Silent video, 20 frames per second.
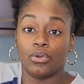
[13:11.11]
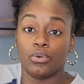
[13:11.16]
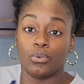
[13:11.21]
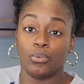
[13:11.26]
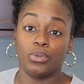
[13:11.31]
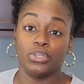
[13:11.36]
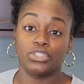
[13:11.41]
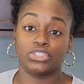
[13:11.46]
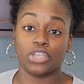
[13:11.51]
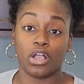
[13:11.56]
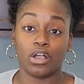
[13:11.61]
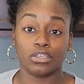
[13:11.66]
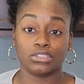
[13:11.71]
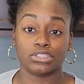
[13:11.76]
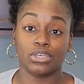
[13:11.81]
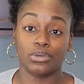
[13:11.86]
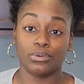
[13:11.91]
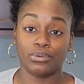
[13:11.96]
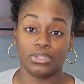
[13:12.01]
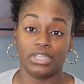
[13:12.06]
which
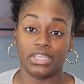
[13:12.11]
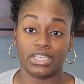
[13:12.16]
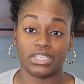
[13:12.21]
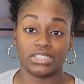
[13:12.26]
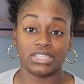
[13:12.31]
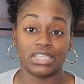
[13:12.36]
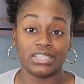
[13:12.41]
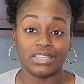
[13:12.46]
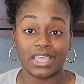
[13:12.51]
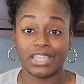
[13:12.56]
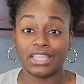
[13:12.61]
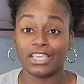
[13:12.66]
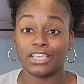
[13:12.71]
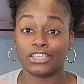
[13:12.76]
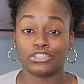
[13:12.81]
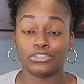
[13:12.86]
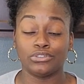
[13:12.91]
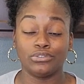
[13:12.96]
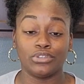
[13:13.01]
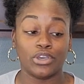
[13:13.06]
also clicks, and that
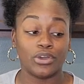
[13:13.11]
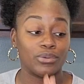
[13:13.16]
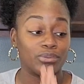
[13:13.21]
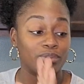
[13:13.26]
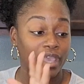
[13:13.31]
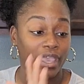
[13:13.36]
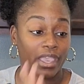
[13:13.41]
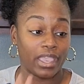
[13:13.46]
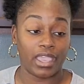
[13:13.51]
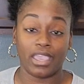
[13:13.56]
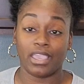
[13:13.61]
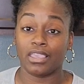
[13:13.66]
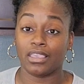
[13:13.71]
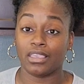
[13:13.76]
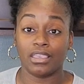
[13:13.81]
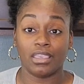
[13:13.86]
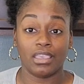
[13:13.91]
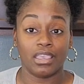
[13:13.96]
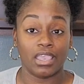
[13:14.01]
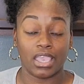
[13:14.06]
lets you know that, hey,